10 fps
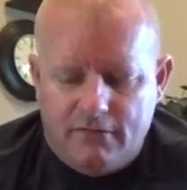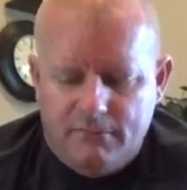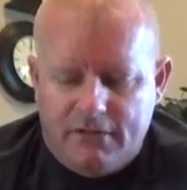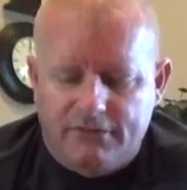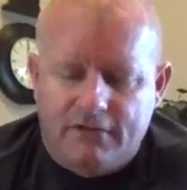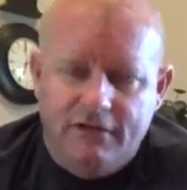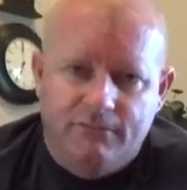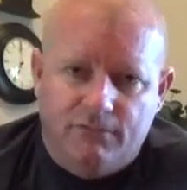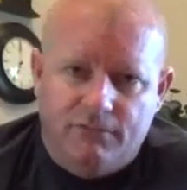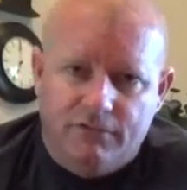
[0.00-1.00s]
Because I
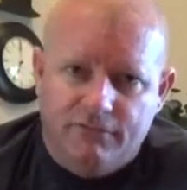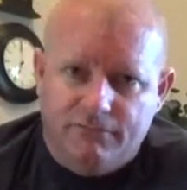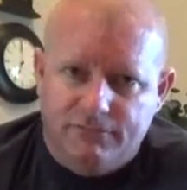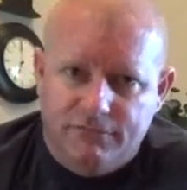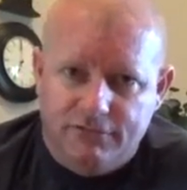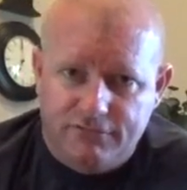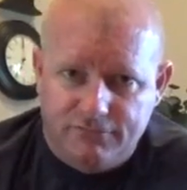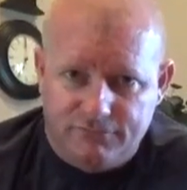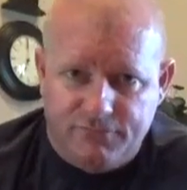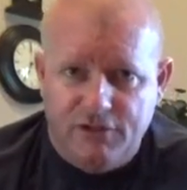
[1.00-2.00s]
didn't want to
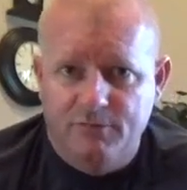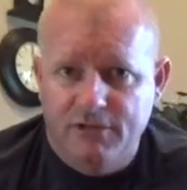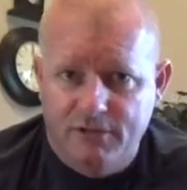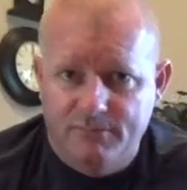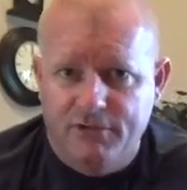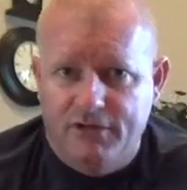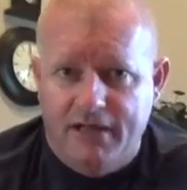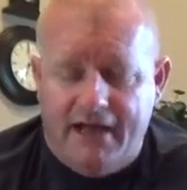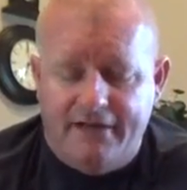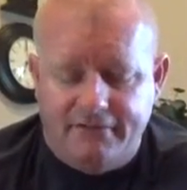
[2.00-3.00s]
just film it and put it
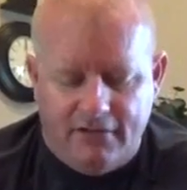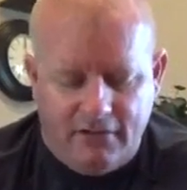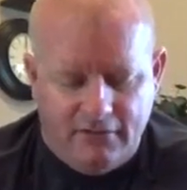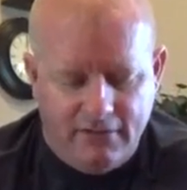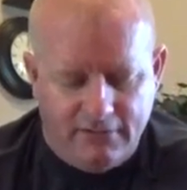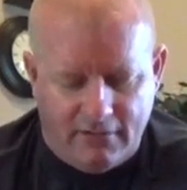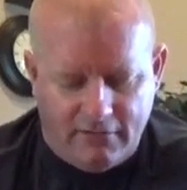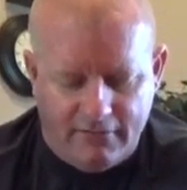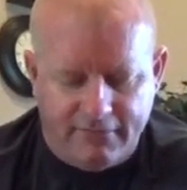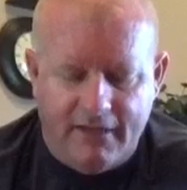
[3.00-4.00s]
out there or anything
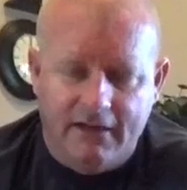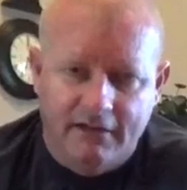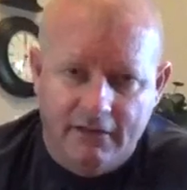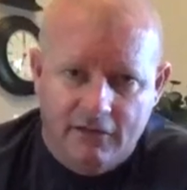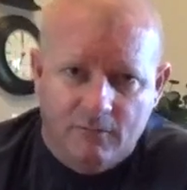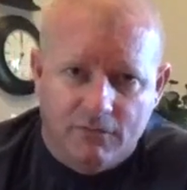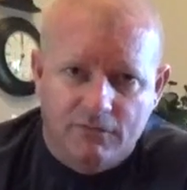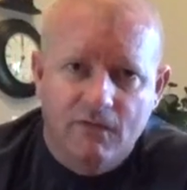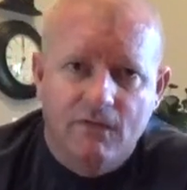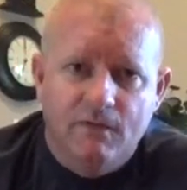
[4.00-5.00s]
like that. And then number
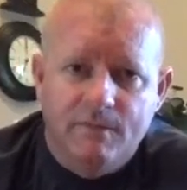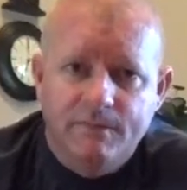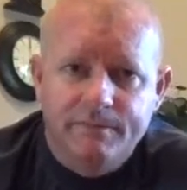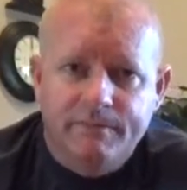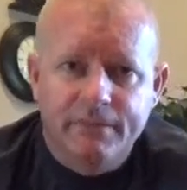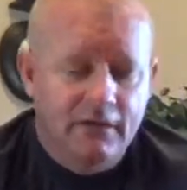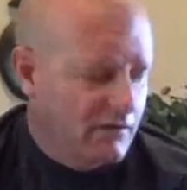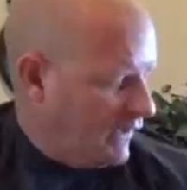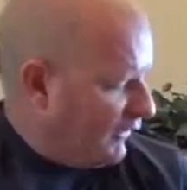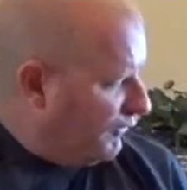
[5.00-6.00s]
two,
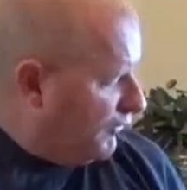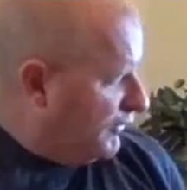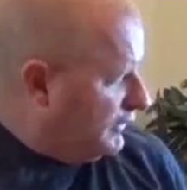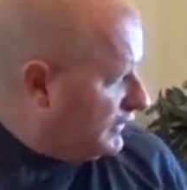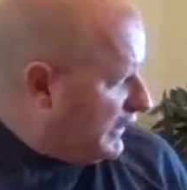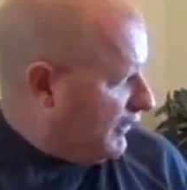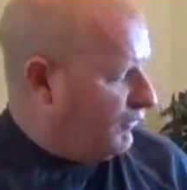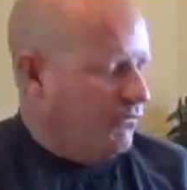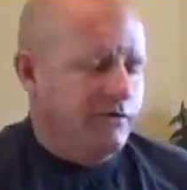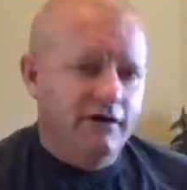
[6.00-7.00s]
I wanted
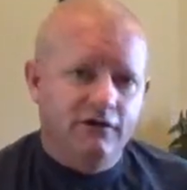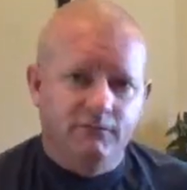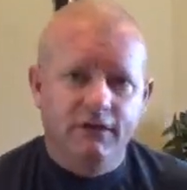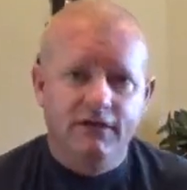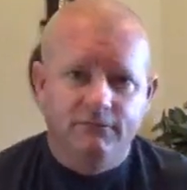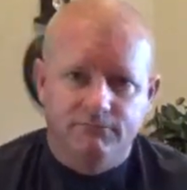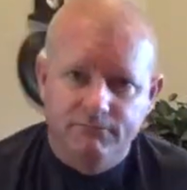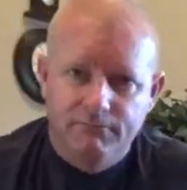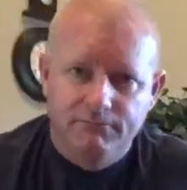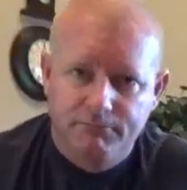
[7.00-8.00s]
it to be
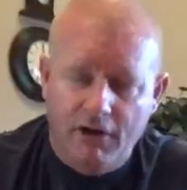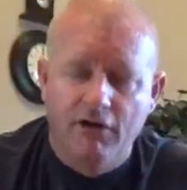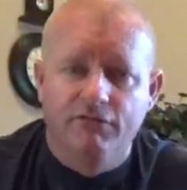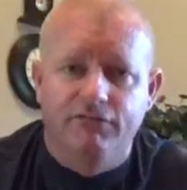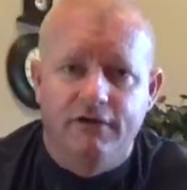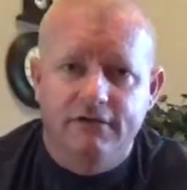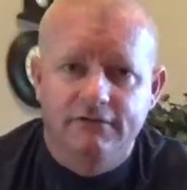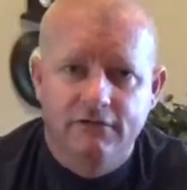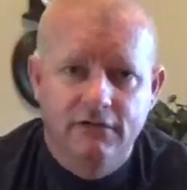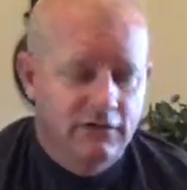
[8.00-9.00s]

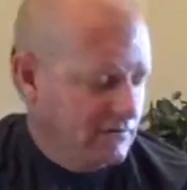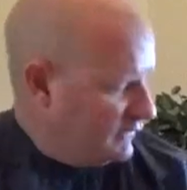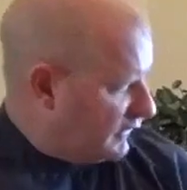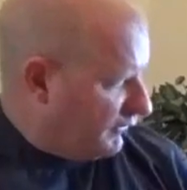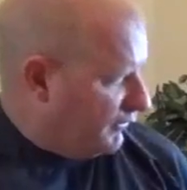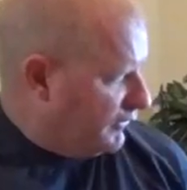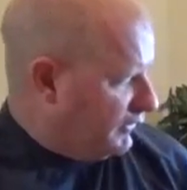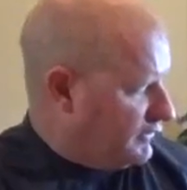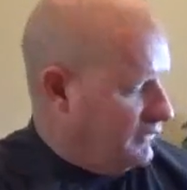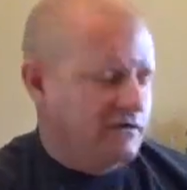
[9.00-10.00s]
perfect. I wanted
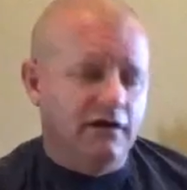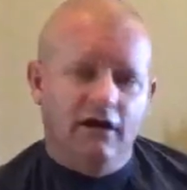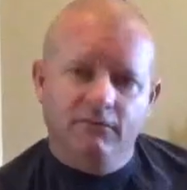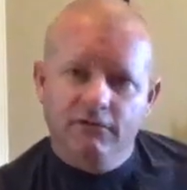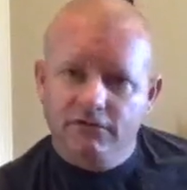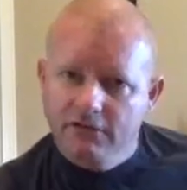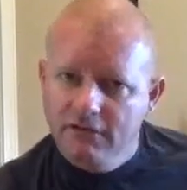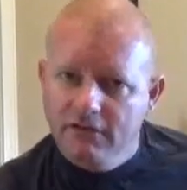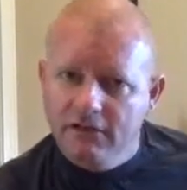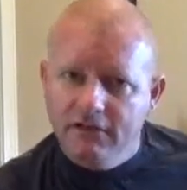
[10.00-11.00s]
a good camera, a
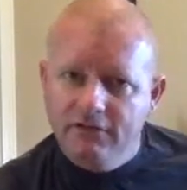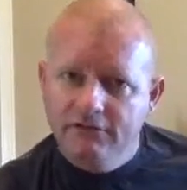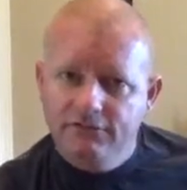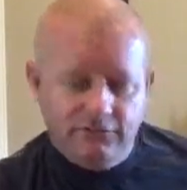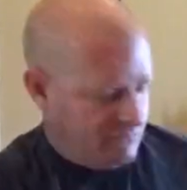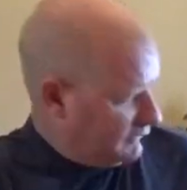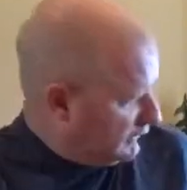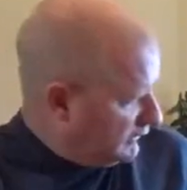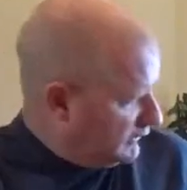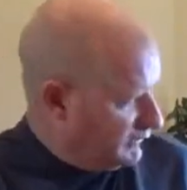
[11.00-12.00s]
good lens,
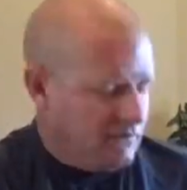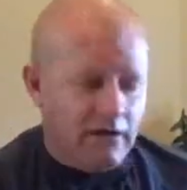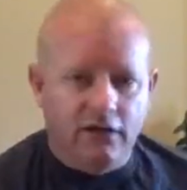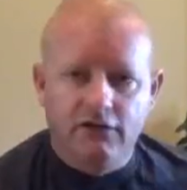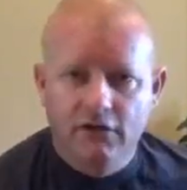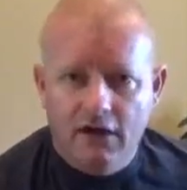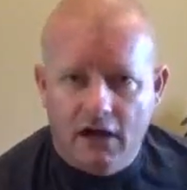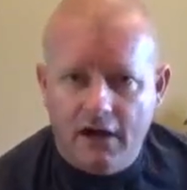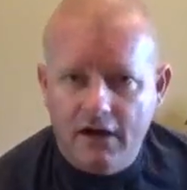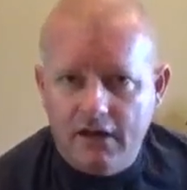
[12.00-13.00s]
and good
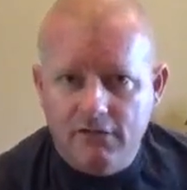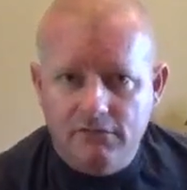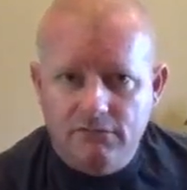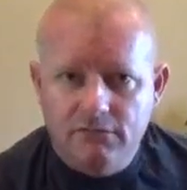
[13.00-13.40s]
audio.